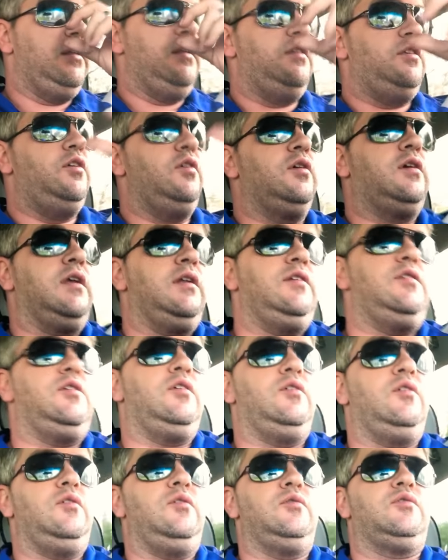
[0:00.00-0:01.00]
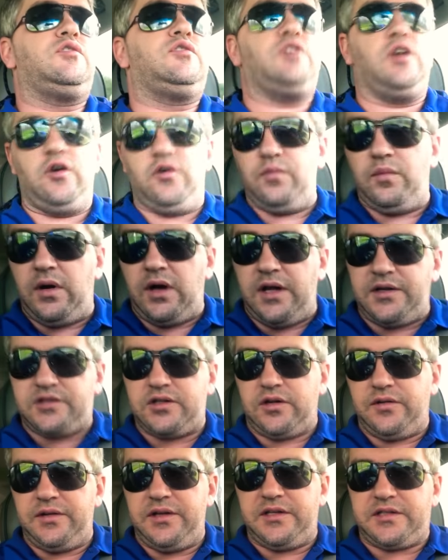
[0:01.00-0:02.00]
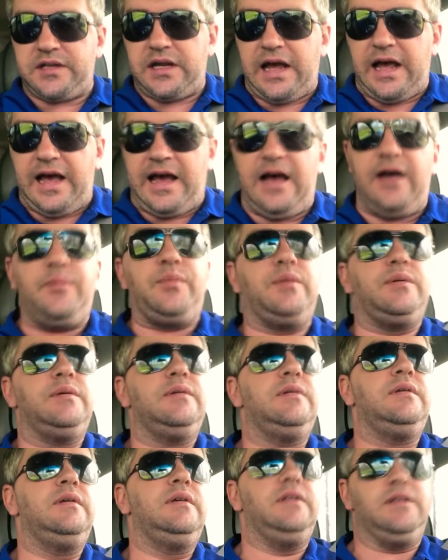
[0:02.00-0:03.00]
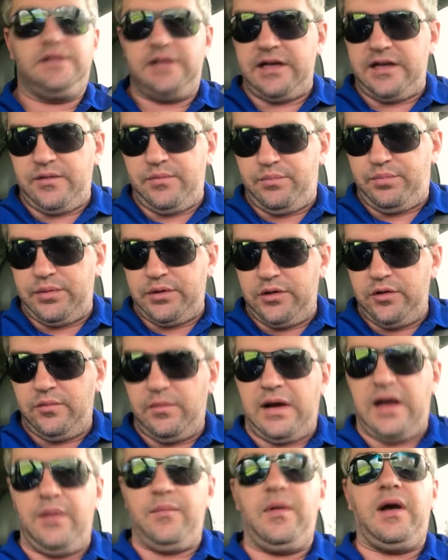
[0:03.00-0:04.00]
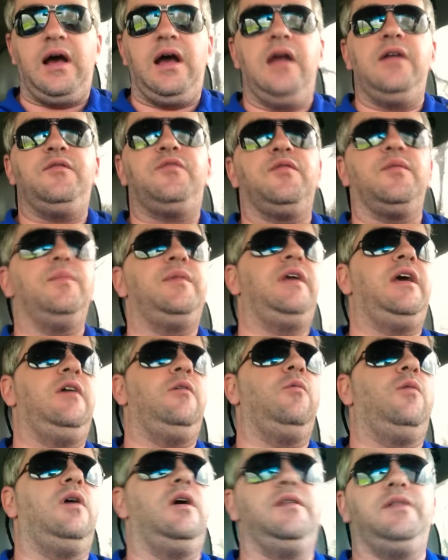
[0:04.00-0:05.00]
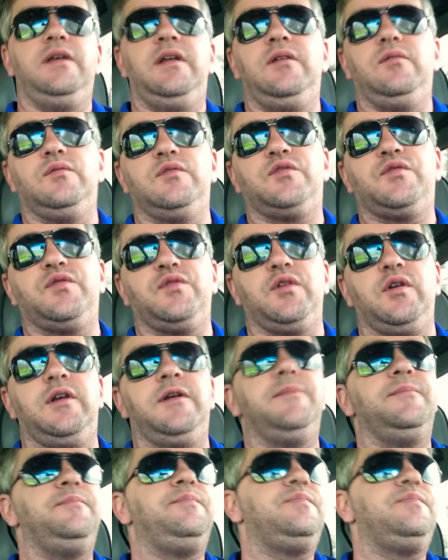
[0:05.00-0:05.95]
You can do so much on this app that it blew my mind from day one that it was free.